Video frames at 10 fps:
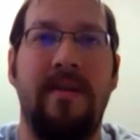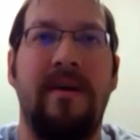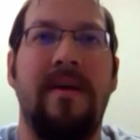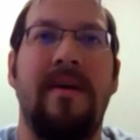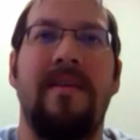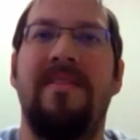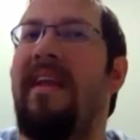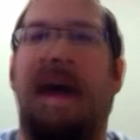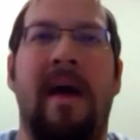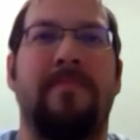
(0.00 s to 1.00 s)
then
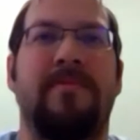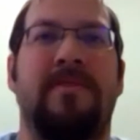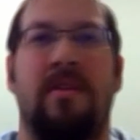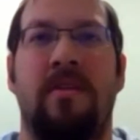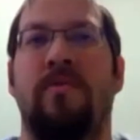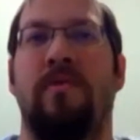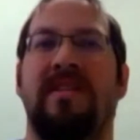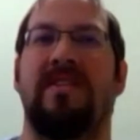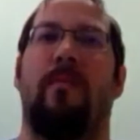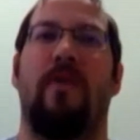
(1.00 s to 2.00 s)
absolutely
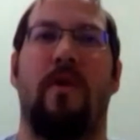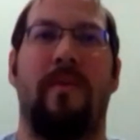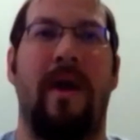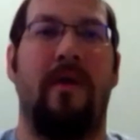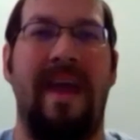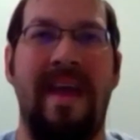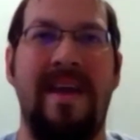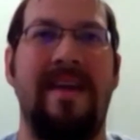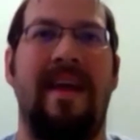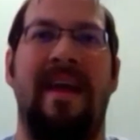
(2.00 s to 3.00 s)
somewhere around
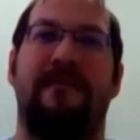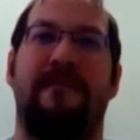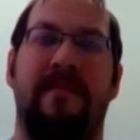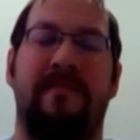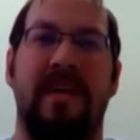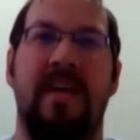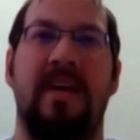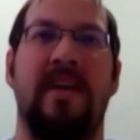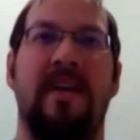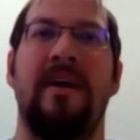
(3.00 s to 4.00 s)
8:15,
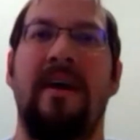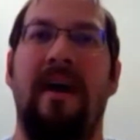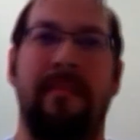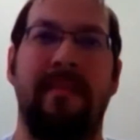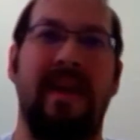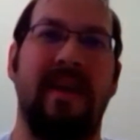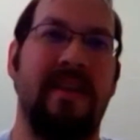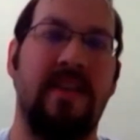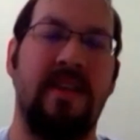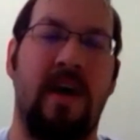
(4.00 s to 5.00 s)
I'm getting into
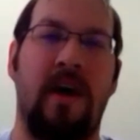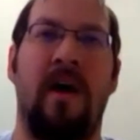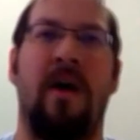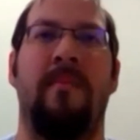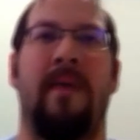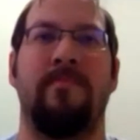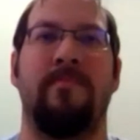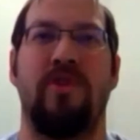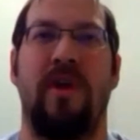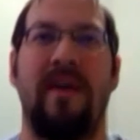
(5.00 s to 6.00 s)
the hub. I'm trying
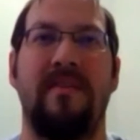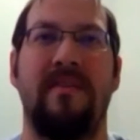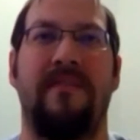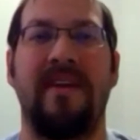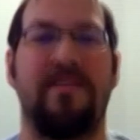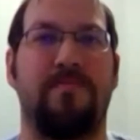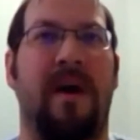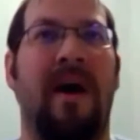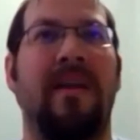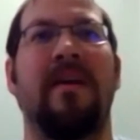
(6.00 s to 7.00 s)
to find a spot.
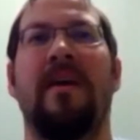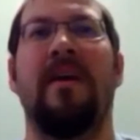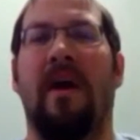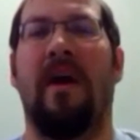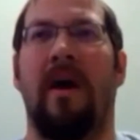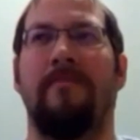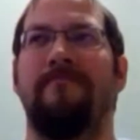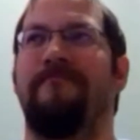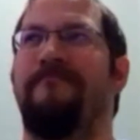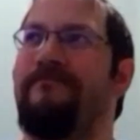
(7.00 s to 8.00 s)
Um,
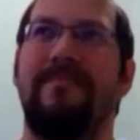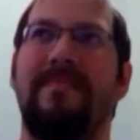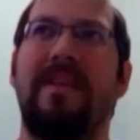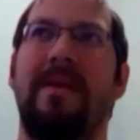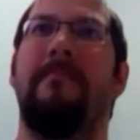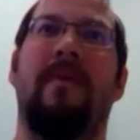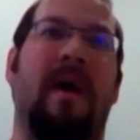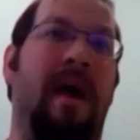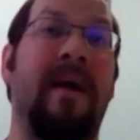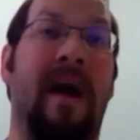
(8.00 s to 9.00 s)

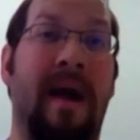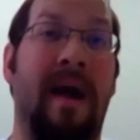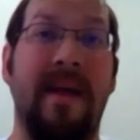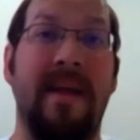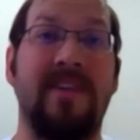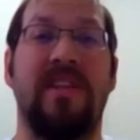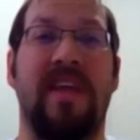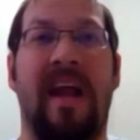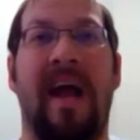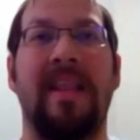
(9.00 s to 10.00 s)
I mentioned that I
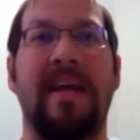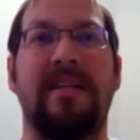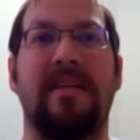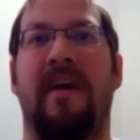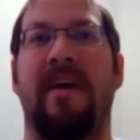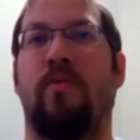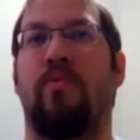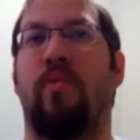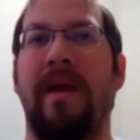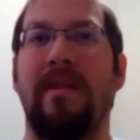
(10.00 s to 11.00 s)
like to find a
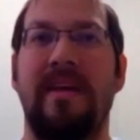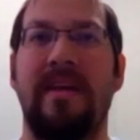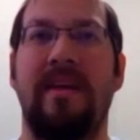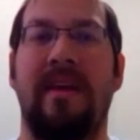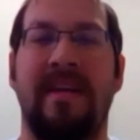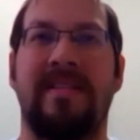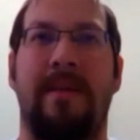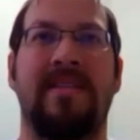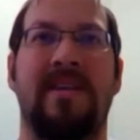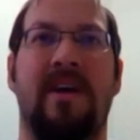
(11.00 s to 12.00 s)
railing and set
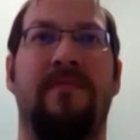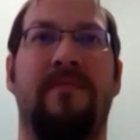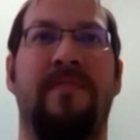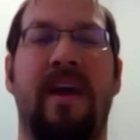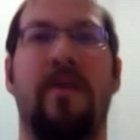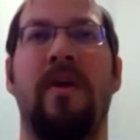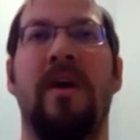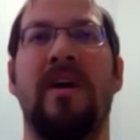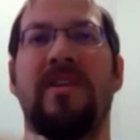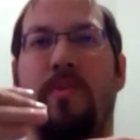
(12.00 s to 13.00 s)
myself there to
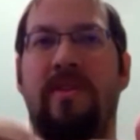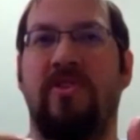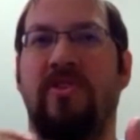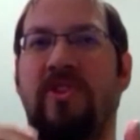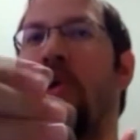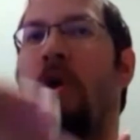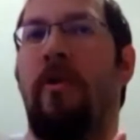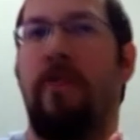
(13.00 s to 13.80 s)
where there's a garden